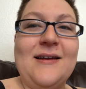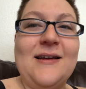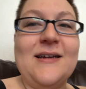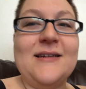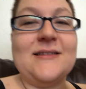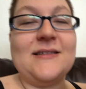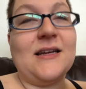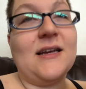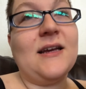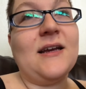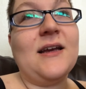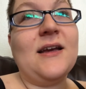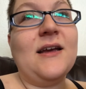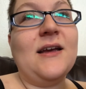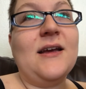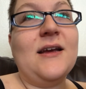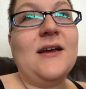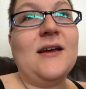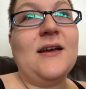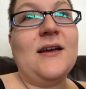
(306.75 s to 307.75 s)
Because, like,
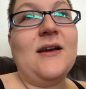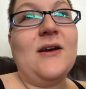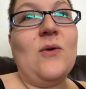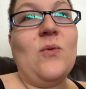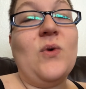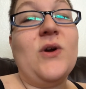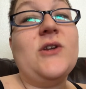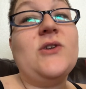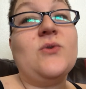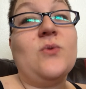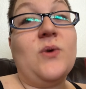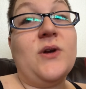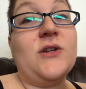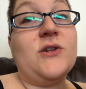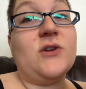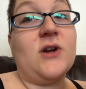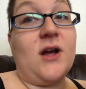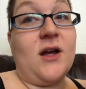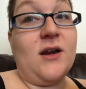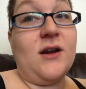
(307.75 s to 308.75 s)
we
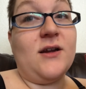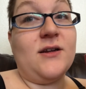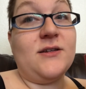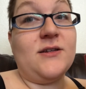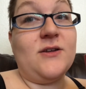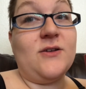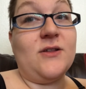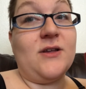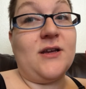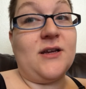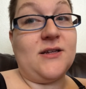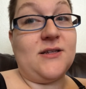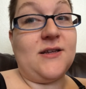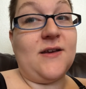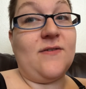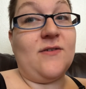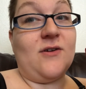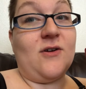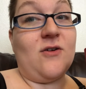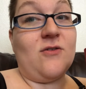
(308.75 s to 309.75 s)
try not to. The kids
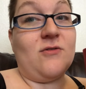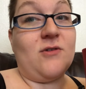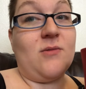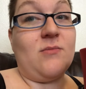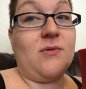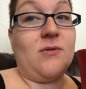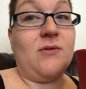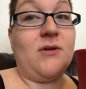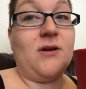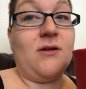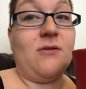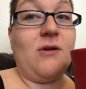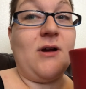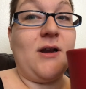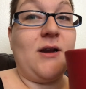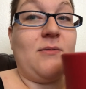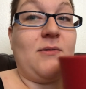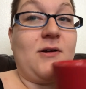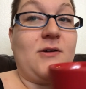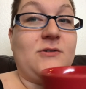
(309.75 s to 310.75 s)
have their own room, but we do
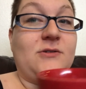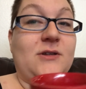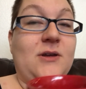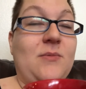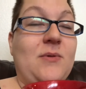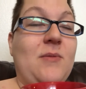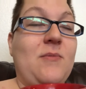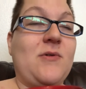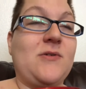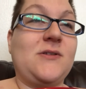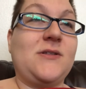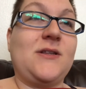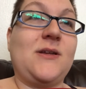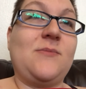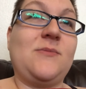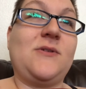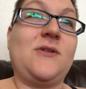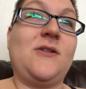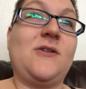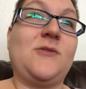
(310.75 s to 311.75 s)
wind up co-sleeping most of the
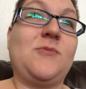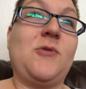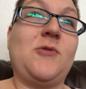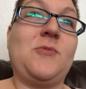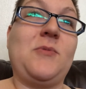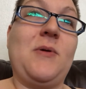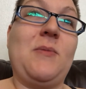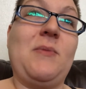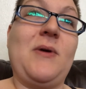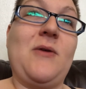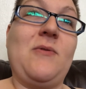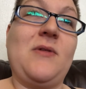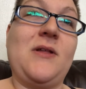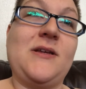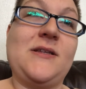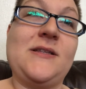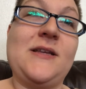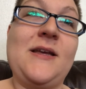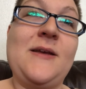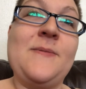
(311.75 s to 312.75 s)
time. So they're supposed to be in bed with
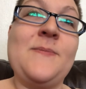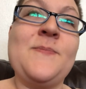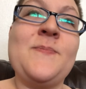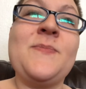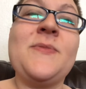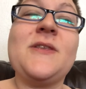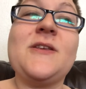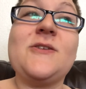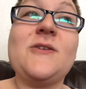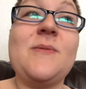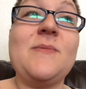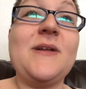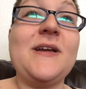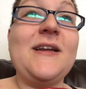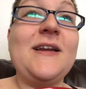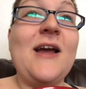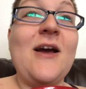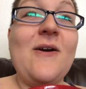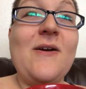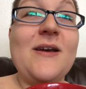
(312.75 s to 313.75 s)
us. So I'm
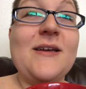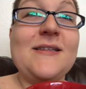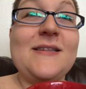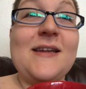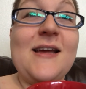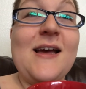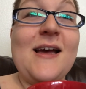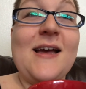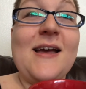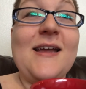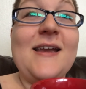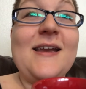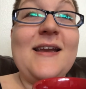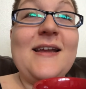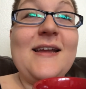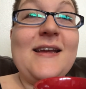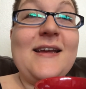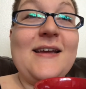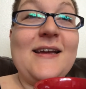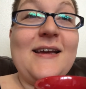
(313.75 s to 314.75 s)
like, no, he's not.
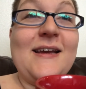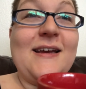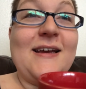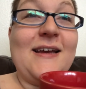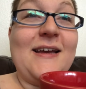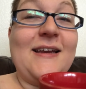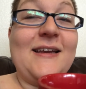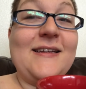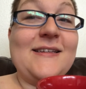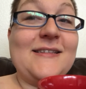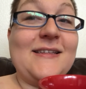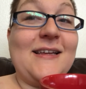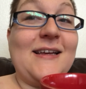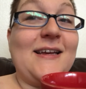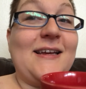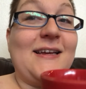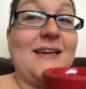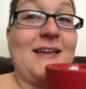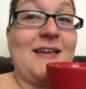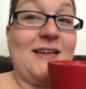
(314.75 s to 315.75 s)
And he's
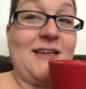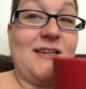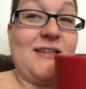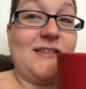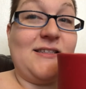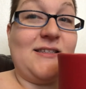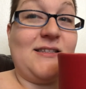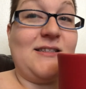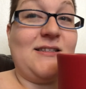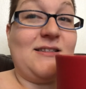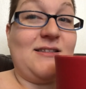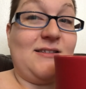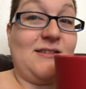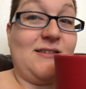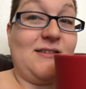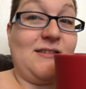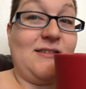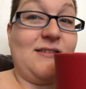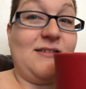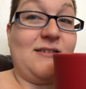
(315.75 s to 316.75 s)
like, he's
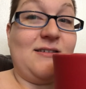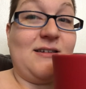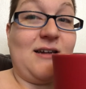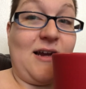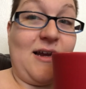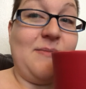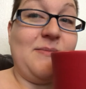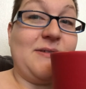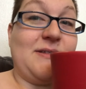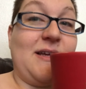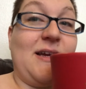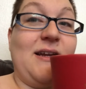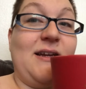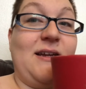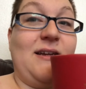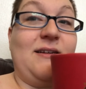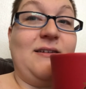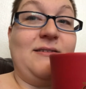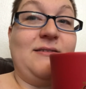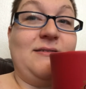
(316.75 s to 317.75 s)
right
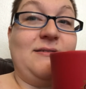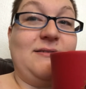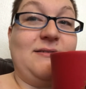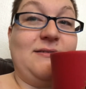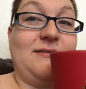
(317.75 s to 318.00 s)
beside you.